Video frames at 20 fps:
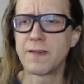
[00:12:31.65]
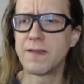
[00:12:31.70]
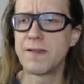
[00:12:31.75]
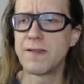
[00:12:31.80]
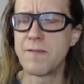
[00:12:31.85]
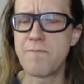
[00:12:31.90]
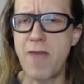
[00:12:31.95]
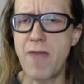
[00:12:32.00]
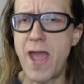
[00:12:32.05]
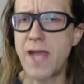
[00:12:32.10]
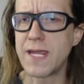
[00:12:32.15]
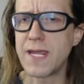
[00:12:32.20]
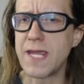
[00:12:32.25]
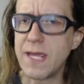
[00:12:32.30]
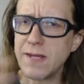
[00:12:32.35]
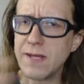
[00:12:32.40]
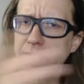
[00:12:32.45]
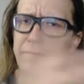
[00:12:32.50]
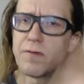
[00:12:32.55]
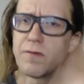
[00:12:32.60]
the back
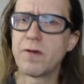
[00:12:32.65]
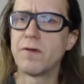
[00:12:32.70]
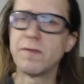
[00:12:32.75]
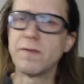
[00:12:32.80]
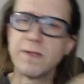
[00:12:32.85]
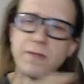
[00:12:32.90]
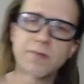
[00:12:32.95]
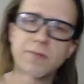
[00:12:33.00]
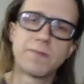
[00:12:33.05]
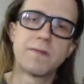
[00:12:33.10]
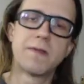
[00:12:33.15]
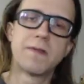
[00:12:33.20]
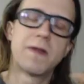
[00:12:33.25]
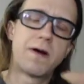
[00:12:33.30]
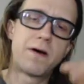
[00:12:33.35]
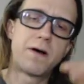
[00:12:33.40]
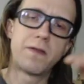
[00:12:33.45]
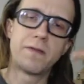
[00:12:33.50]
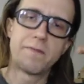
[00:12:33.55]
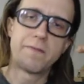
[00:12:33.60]
end of all this,
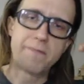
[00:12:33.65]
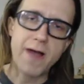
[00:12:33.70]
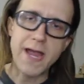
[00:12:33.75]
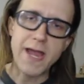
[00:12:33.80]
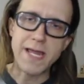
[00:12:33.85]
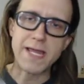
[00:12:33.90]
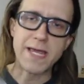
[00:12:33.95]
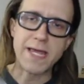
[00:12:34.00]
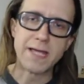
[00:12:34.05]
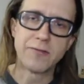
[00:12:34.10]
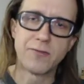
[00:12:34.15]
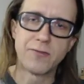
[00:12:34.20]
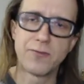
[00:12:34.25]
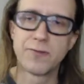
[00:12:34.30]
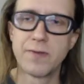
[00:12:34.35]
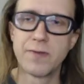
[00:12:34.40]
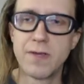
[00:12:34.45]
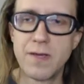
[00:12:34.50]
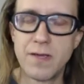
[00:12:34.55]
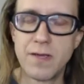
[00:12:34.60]
all the finance,